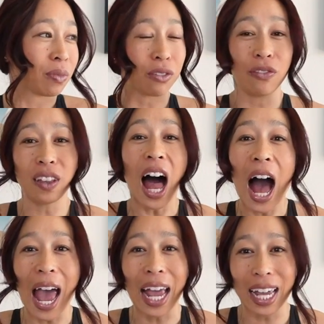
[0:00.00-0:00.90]

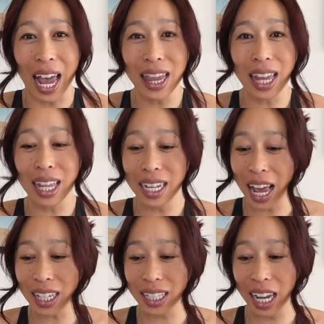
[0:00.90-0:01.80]
fly. And then the
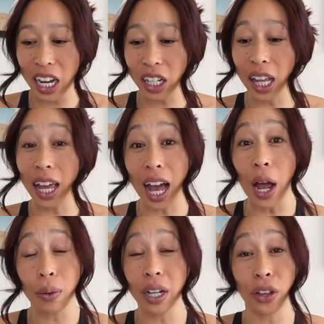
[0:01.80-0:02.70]
next day you're like, I
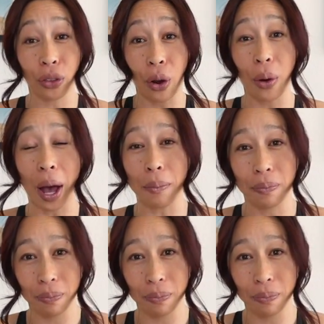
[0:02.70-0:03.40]
want to throw up